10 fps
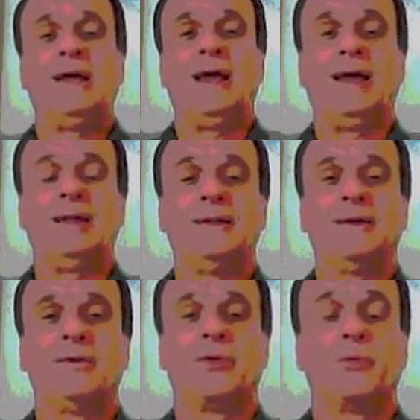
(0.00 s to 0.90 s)
and
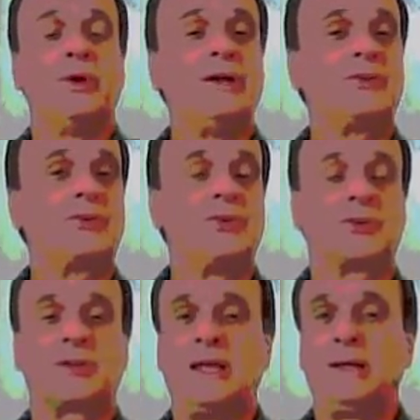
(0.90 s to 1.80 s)
the rich
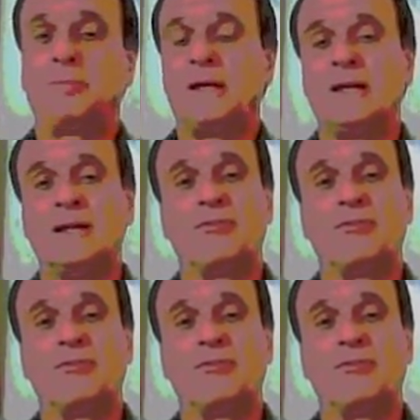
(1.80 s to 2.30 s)
just keep getting